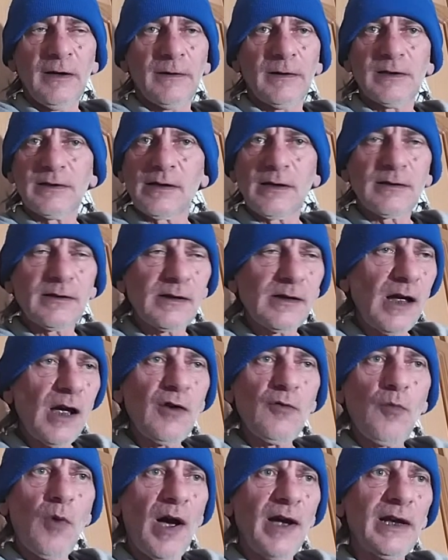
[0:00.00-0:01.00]
Because there's
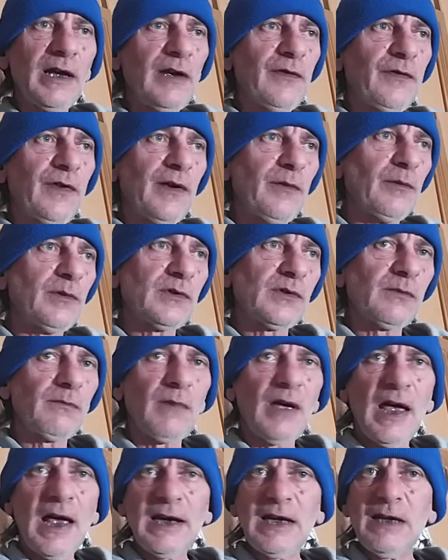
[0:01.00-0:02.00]
no way if it was
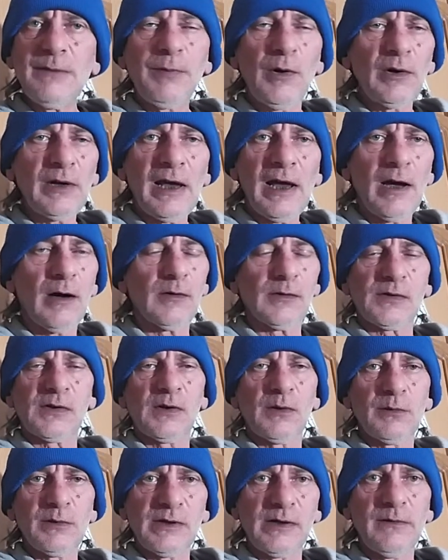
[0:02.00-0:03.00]
anybody
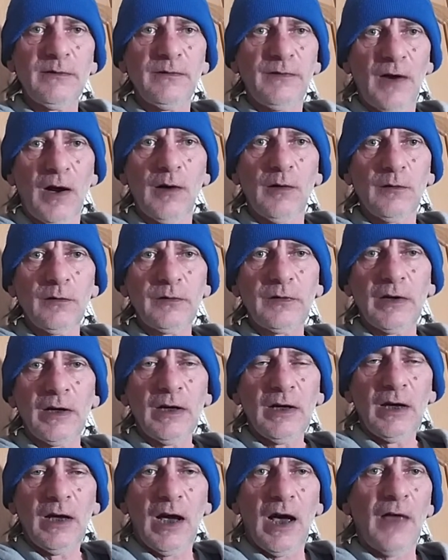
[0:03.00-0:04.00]
else that was involved
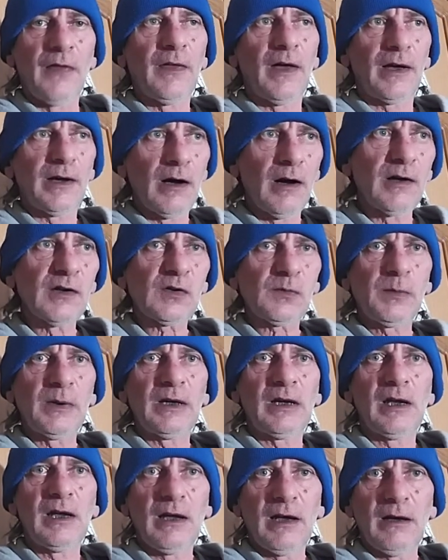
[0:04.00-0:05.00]
and they asked
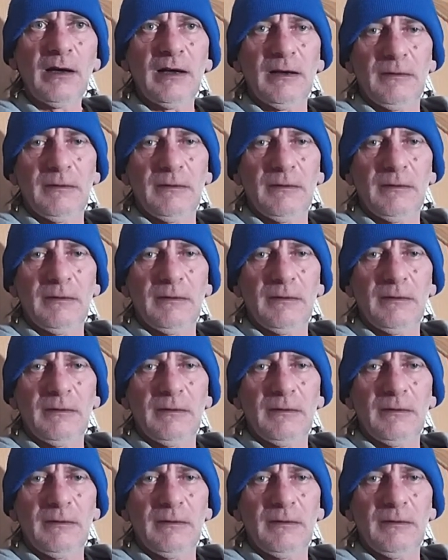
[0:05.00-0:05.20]
me,